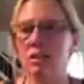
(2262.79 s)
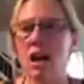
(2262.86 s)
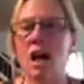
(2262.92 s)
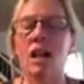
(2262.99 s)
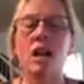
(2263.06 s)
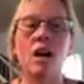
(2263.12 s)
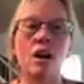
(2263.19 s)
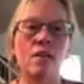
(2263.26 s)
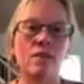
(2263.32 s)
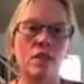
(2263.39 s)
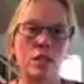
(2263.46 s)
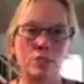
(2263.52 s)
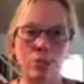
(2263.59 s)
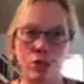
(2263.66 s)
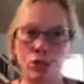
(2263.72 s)
a lot
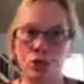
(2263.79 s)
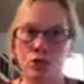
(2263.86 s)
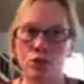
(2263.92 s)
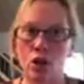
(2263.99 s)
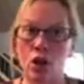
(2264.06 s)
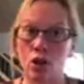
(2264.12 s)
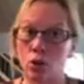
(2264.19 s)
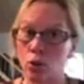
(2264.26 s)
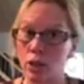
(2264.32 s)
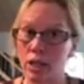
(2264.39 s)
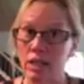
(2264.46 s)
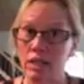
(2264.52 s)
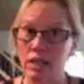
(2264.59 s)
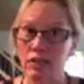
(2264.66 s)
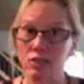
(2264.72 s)
of the butchers are
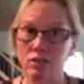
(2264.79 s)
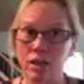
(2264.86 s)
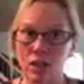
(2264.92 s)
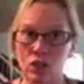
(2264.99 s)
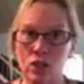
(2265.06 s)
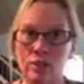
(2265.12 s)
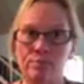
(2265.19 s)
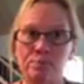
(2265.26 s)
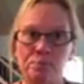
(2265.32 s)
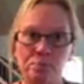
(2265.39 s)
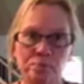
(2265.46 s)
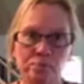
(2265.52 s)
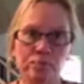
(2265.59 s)
going in that direction.